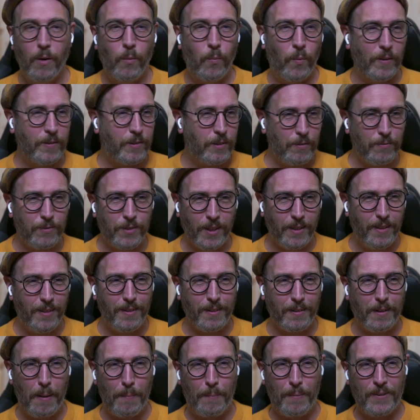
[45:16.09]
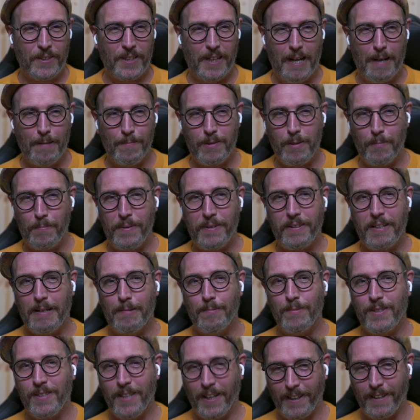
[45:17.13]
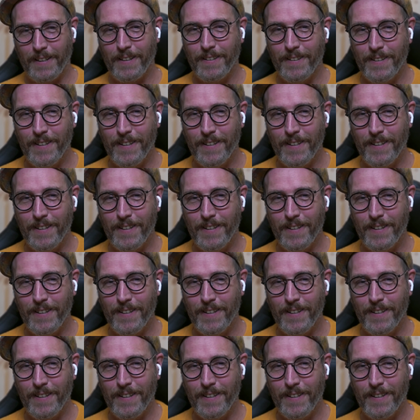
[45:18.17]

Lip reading: Once you've done it a couple times, it becomes second